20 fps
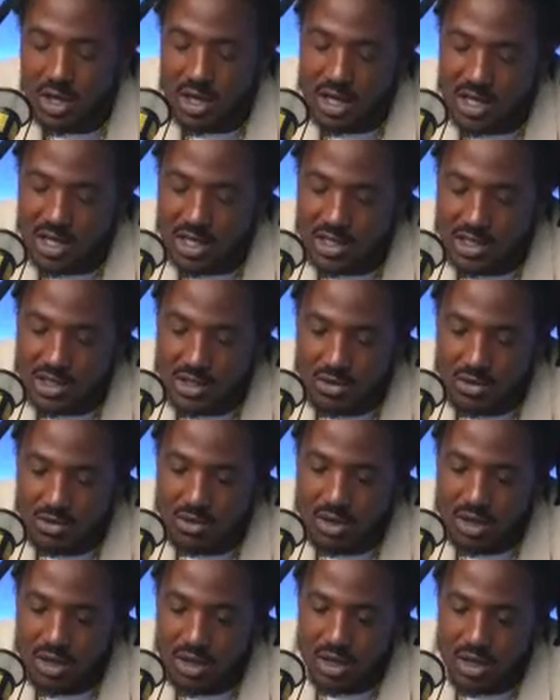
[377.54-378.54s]
And
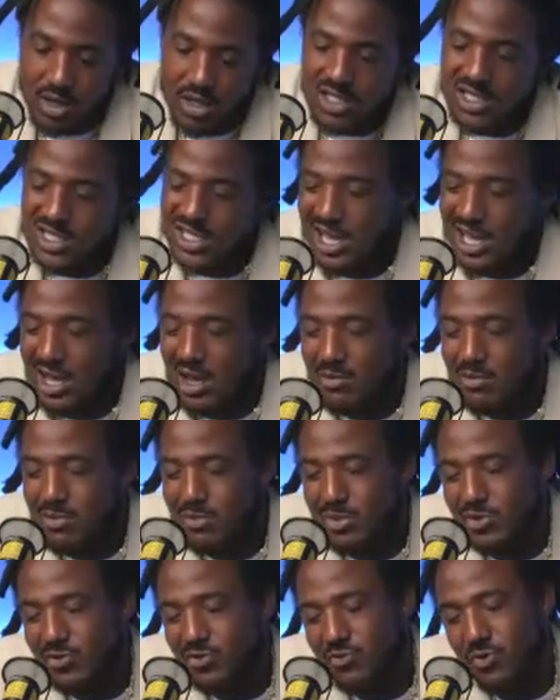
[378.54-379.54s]
so this
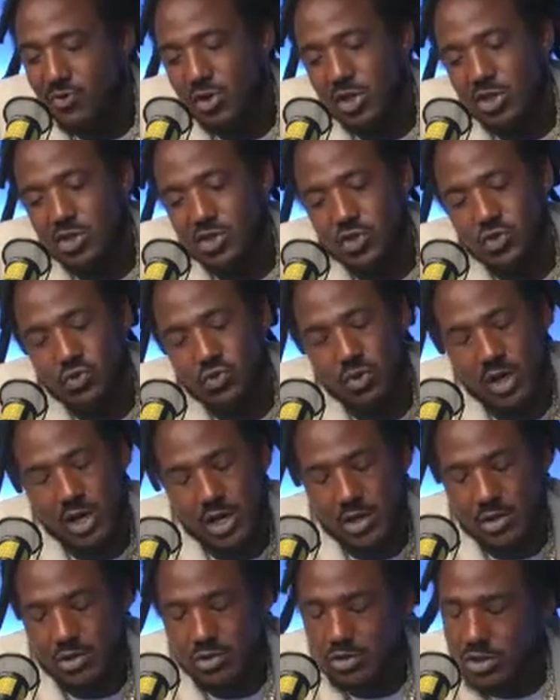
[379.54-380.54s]
album is full of
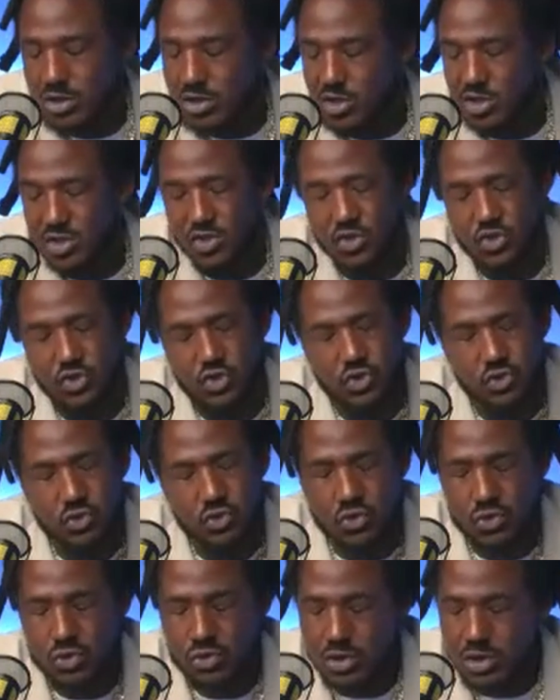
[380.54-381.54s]
jewels, just
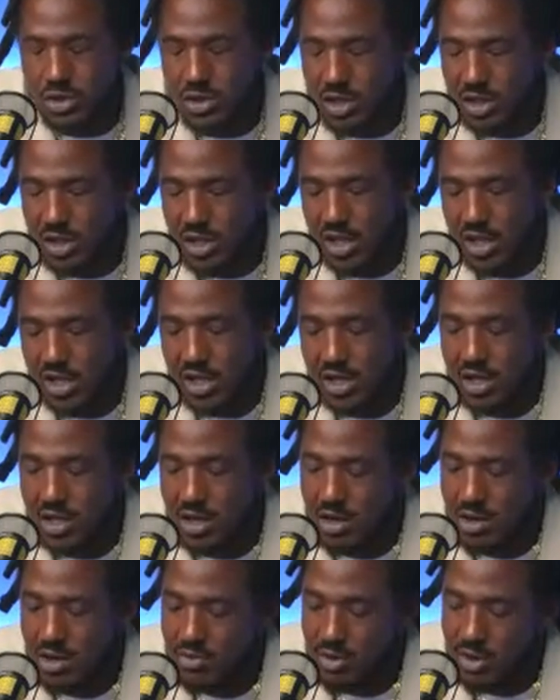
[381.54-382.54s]
jewels that they could
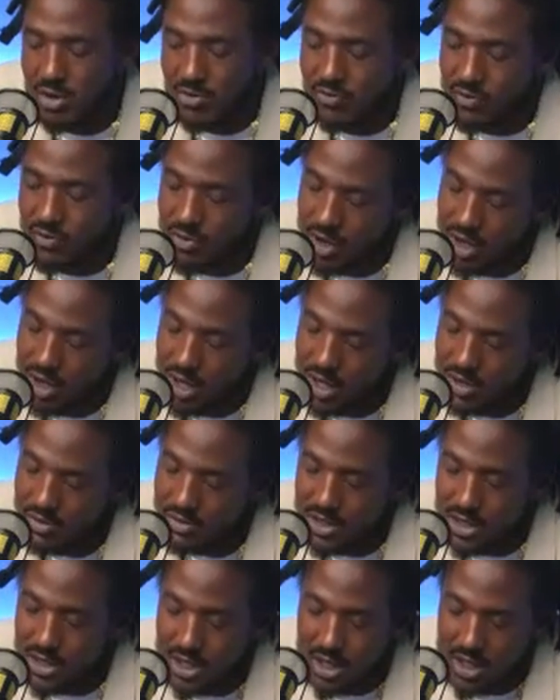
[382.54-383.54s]
carry with them for a
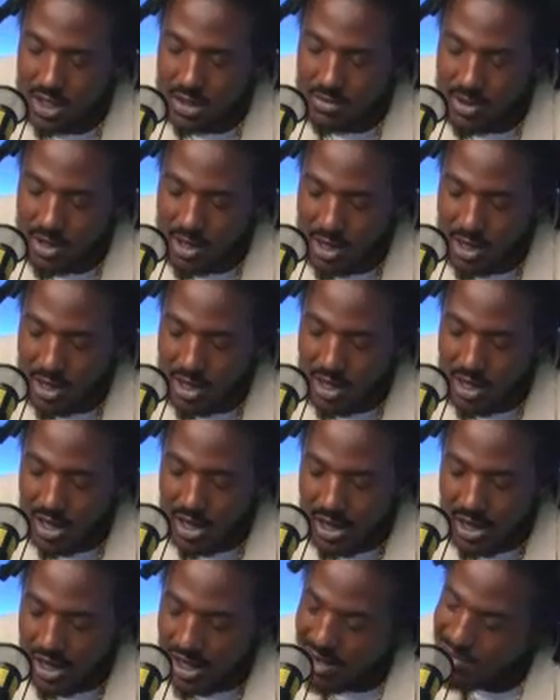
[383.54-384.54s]
lifetime.
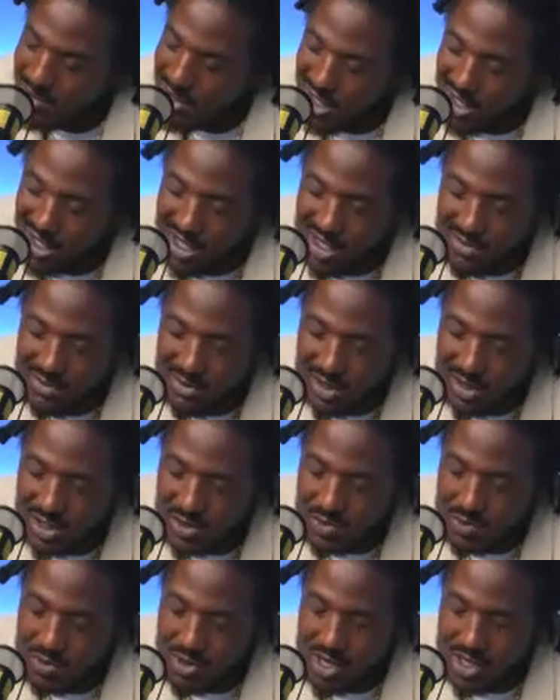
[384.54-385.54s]
And I'm in love with
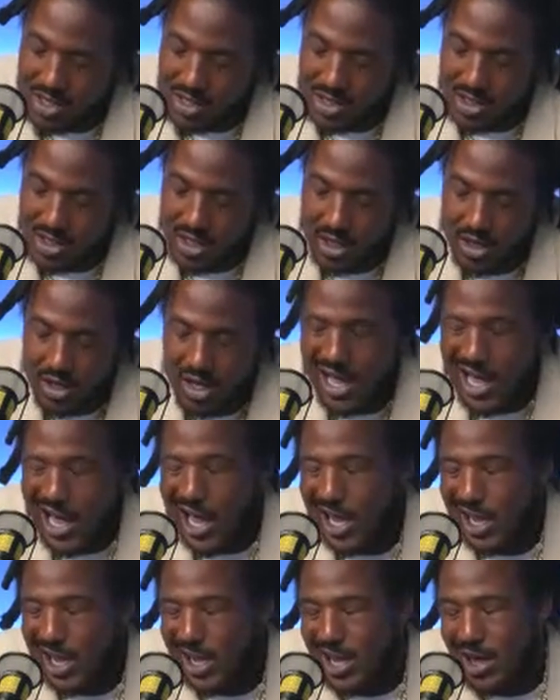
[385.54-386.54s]
this project.
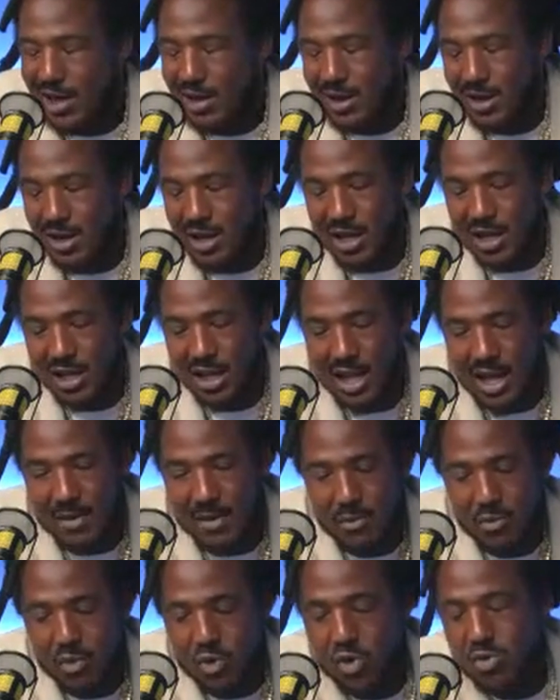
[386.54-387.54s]
A lot
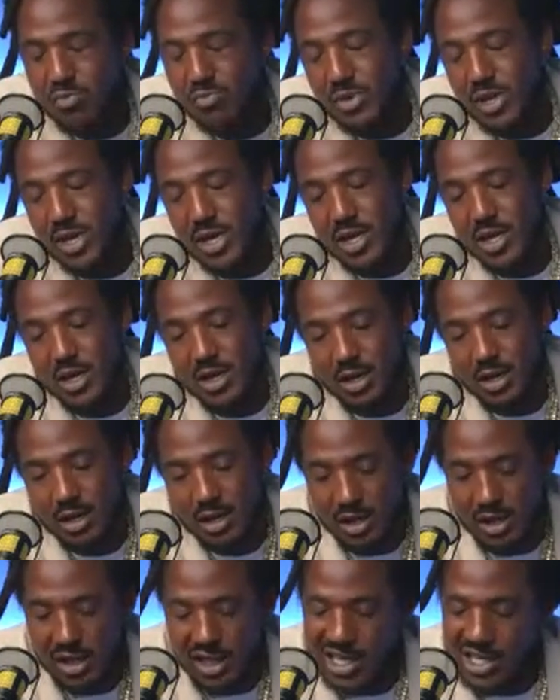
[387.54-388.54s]
more me,
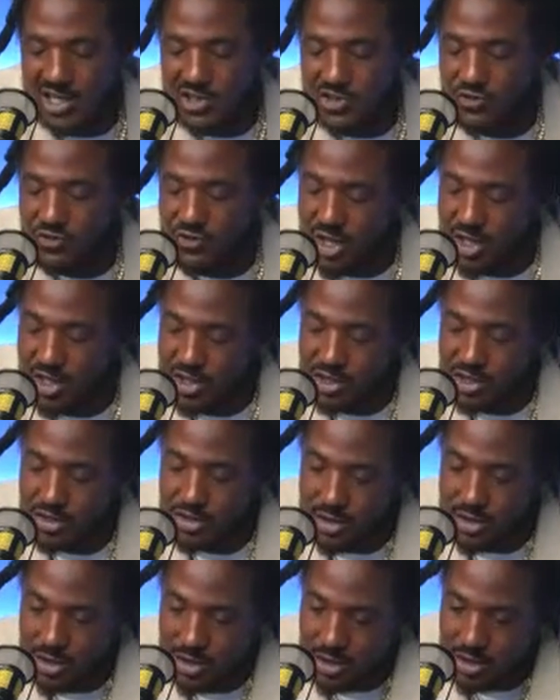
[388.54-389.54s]
less
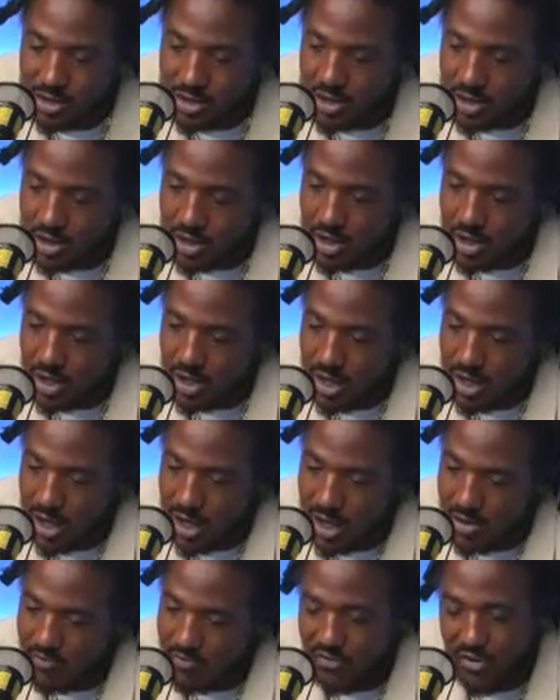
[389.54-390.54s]
features,
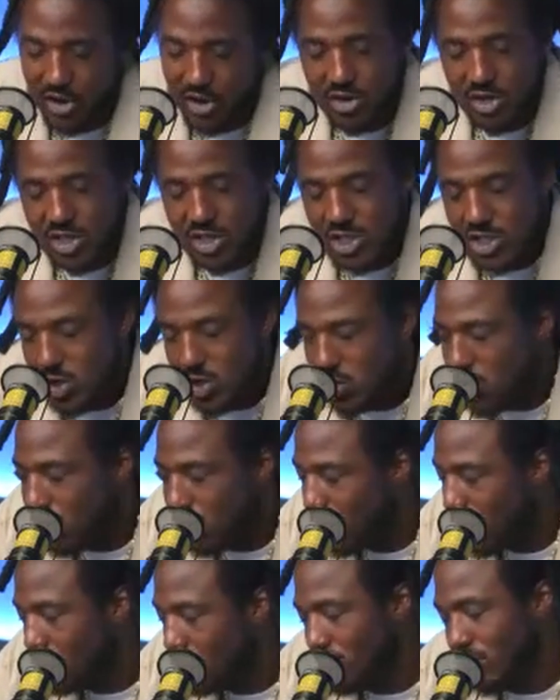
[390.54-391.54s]
very
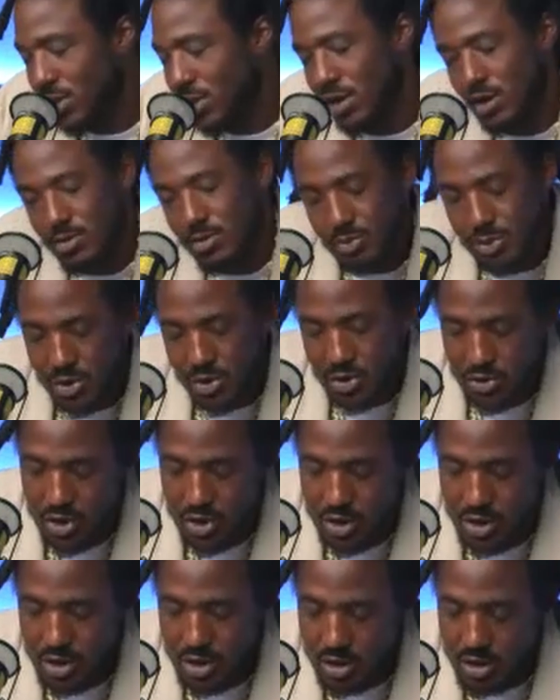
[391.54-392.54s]
soulful, therapeutic.